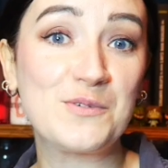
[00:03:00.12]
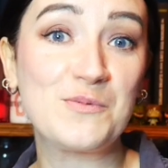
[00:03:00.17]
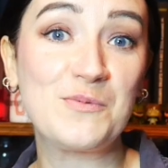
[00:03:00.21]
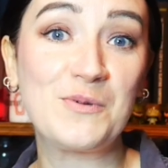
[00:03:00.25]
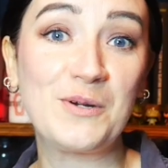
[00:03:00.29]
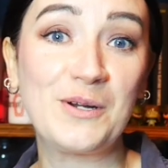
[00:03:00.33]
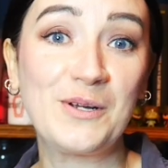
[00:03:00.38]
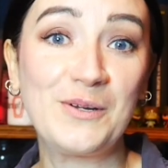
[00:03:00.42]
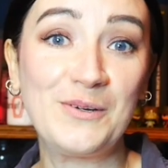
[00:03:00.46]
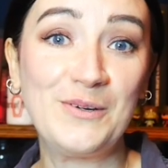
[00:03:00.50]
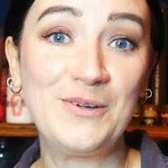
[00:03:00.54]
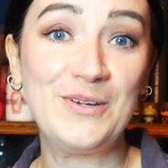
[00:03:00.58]
to
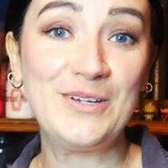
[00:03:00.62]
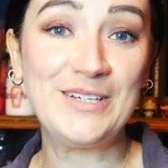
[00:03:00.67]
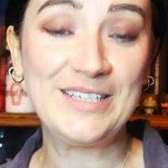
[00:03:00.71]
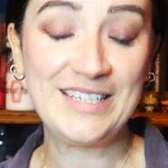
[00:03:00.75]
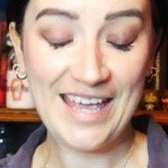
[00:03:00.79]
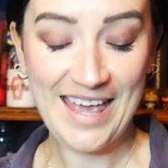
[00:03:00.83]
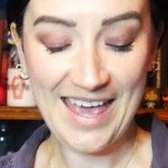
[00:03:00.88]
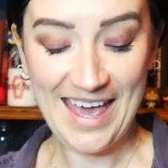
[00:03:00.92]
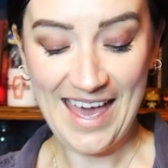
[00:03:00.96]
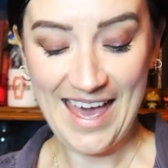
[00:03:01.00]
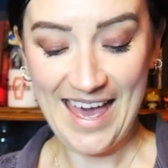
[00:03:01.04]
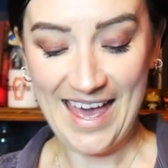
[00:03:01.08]
work on.
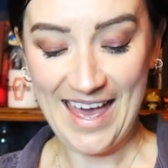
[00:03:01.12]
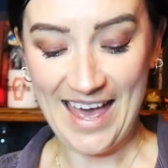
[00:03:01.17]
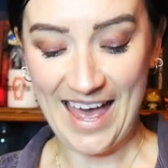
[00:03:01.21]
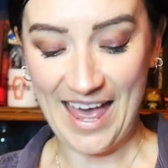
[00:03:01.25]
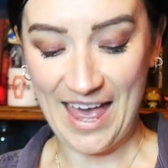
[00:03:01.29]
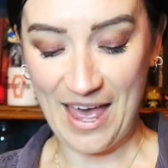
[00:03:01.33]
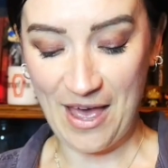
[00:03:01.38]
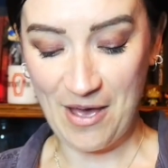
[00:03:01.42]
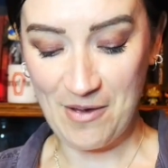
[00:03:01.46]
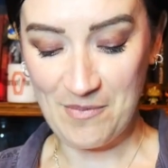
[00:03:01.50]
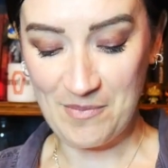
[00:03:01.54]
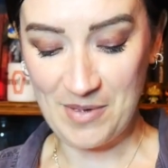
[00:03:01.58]

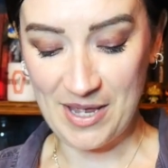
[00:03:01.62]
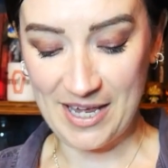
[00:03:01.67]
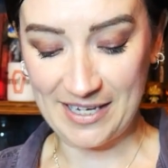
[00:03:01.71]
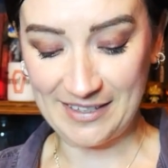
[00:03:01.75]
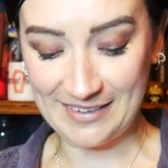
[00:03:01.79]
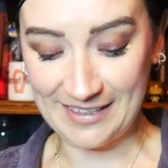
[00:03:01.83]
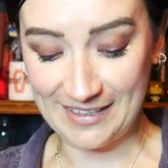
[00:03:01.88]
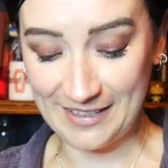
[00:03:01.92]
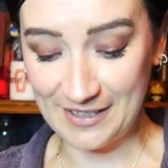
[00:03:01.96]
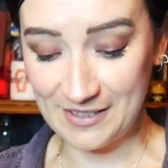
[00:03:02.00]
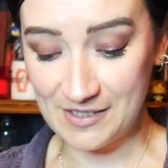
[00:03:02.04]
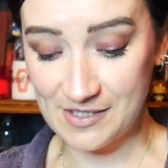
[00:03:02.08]
I
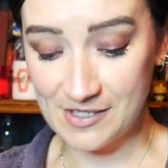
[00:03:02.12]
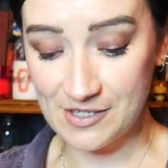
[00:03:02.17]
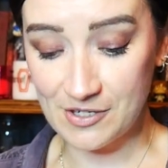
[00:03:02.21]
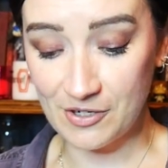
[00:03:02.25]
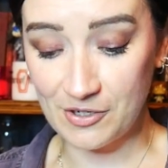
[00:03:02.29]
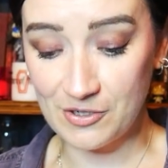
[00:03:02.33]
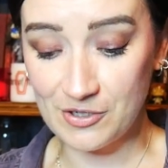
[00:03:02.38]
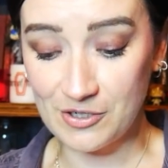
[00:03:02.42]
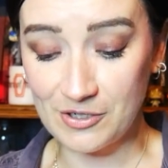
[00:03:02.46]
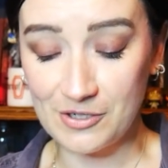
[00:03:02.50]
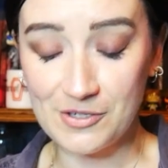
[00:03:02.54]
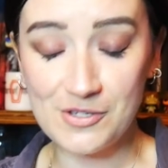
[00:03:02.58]
think it's
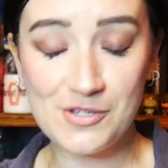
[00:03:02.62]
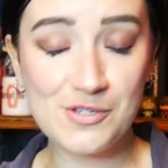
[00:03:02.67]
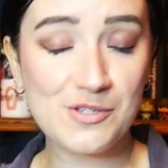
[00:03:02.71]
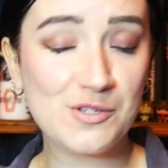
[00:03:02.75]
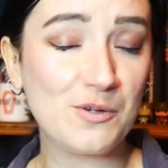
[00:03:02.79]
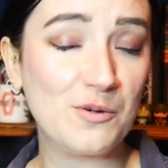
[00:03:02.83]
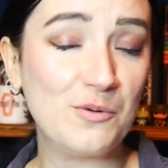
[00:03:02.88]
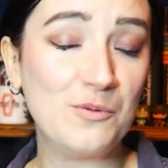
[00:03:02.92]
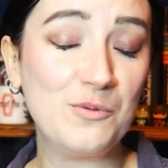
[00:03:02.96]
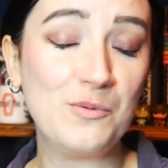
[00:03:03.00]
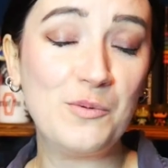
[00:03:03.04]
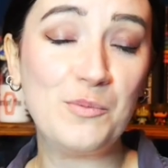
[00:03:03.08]
turned out
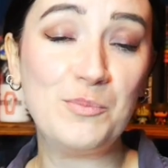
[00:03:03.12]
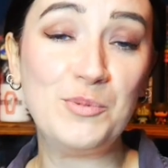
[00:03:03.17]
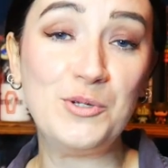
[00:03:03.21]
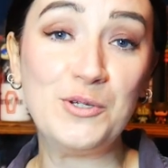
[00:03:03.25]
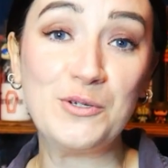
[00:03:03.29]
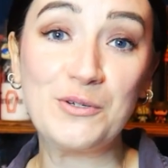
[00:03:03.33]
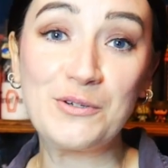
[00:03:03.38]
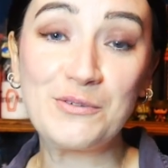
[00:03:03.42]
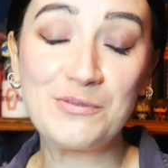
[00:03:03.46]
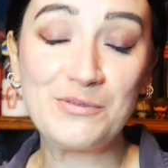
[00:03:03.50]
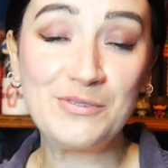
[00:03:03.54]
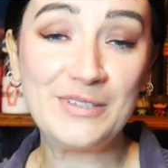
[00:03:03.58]
so
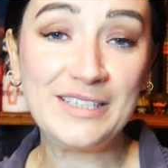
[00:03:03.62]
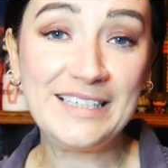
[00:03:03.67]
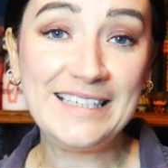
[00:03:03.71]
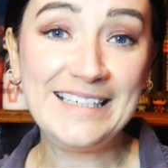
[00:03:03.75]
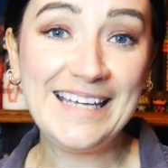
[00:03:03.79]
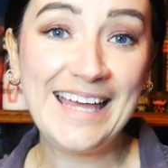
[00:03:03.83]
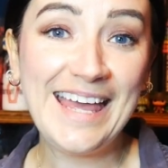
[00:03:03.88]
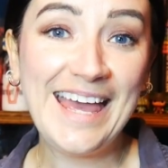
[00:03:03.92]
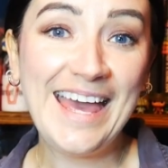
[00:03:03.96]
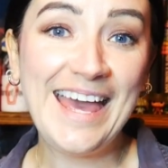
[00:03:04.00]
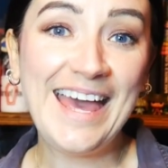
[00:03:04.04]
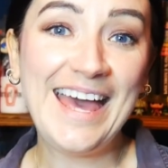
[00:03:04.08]

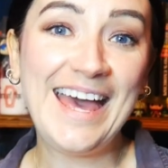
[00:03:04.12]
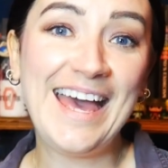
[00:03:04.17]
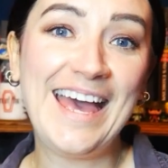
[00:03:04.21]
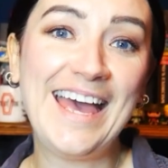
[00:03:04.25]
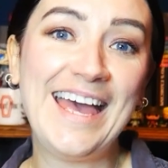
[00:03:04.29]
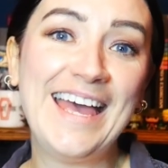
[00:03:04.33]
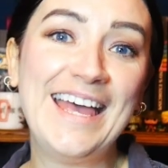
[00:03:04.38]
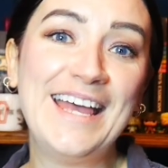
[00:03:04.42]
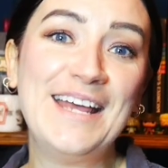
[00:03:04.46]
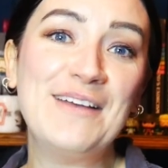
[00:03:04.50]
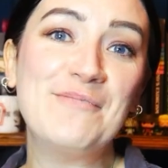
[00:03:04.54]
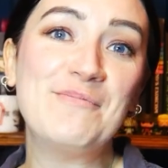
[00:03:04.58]
beautifully,
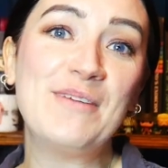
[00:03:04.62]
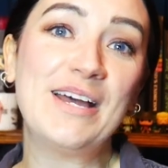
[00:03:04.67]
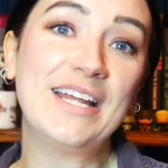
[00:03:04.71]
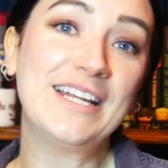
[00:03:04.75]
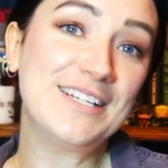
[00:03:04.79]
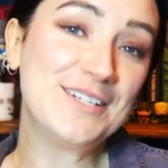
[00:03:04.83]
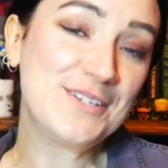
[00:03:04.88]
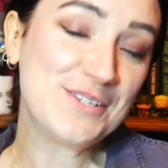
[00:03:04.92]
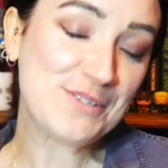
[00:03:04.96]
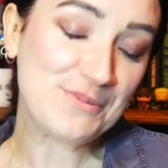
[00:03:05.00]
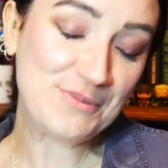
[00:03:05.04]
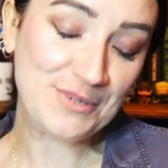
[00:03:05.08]
and
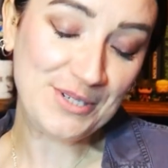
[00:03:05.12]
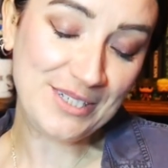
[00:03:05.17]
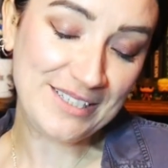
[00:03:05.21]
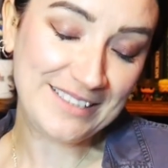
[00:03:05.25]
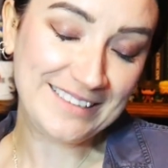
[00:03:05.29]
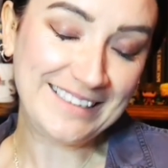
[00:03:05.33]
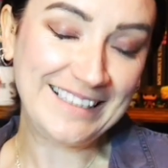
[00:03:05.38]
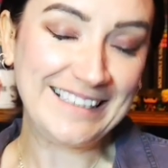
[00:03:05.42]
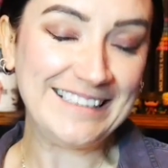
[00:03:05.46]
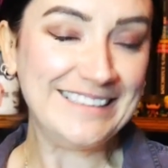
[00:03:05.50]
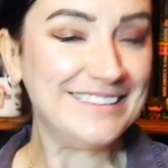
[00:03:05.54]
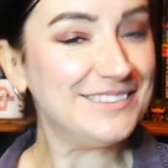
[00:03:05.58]
I just want
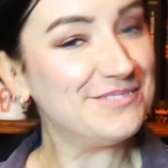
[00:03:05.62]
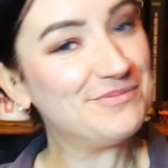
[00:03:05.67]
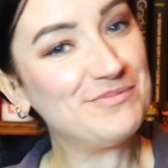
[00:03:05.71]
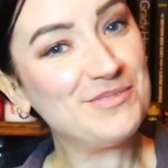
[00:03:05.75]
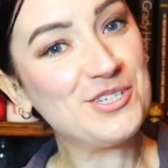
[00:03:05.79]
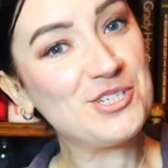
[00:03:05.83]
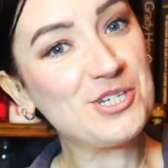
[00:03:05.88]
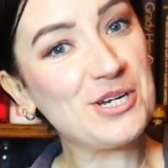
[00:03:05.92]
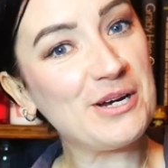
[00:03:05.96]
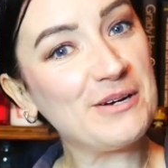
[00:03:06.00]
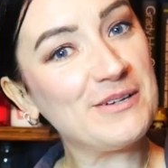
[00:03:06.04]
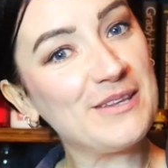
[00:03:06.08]
to
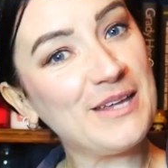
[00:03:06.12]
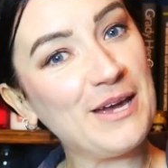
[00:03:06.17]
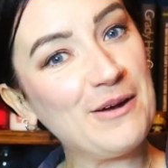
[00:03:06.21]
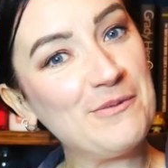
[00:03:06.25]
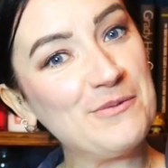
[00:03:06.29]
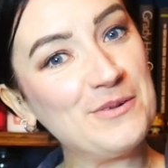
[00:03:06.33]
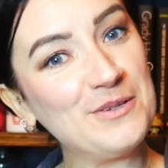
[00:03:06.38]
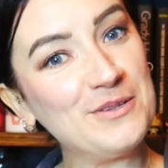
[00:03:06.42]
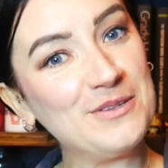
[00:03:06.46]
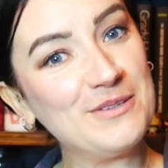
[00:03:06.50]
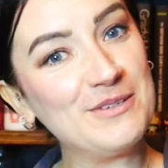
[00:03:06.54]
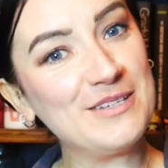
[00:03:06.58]
share that
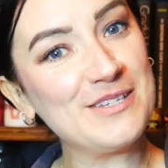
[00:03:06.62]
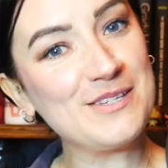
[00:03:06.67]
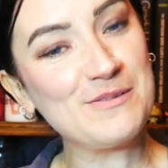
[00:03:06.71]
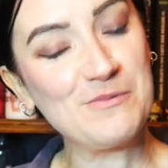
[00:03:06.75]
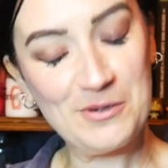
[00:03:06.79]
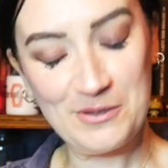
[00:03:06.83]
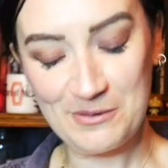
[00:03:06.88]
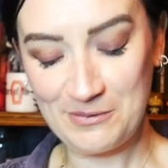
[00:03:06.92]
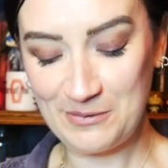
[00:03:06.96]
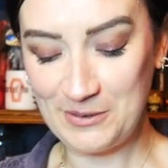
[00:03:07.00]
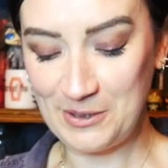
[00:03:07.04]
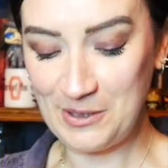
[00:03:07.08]
with this
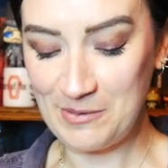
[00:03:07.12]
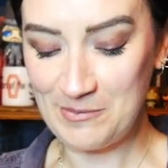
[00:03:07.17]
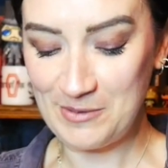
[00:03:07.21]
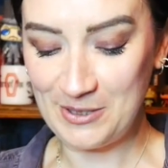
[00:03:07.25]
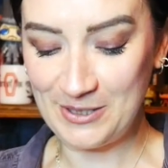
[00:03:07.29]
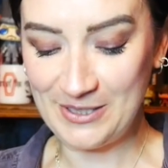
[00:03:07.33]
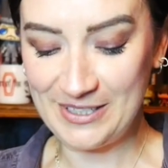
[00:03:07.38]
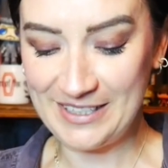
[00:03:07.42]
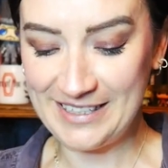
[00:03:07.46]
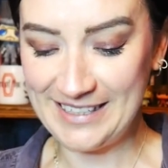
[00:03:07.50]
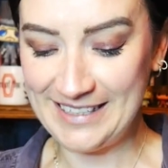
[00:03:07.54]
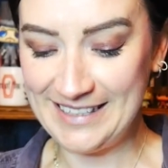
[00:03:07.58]
wonderful
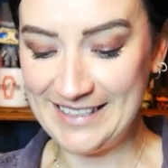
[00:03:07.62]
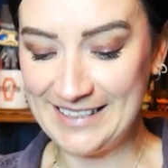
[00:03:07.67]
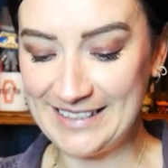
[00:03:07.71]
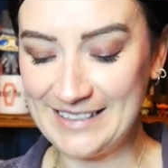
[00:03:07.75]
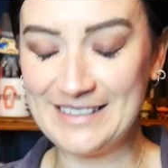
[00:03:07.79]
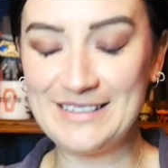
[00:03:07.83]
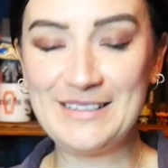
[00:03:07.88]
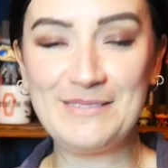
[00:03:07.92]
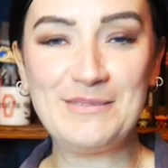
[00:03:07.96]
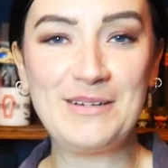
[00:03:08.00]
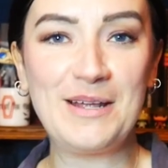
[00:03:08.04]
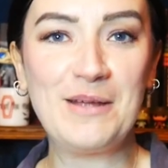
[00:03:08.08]
community,
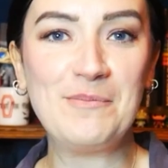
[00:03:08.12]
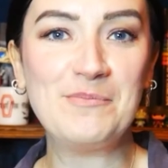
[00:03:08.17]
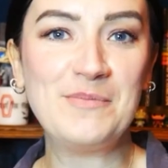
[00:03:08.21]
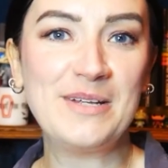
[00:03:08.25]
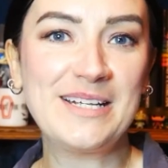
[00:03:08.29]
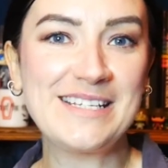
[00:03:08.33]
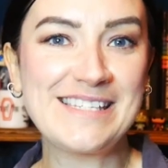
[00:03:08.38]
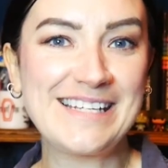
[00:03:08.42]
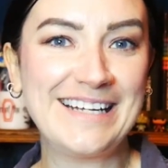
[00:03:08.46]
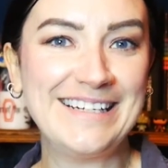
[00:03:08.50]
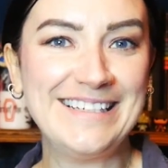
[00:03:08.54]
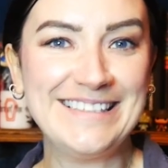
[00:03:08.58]
and I'm
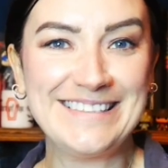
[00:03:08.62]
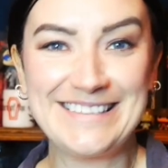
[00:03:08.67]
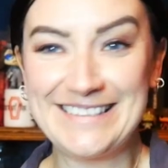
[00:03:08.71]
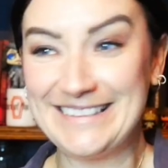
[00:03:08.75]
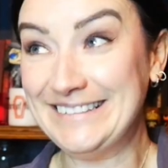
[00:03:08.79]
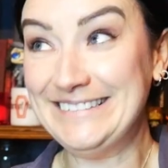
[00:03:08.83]
excited.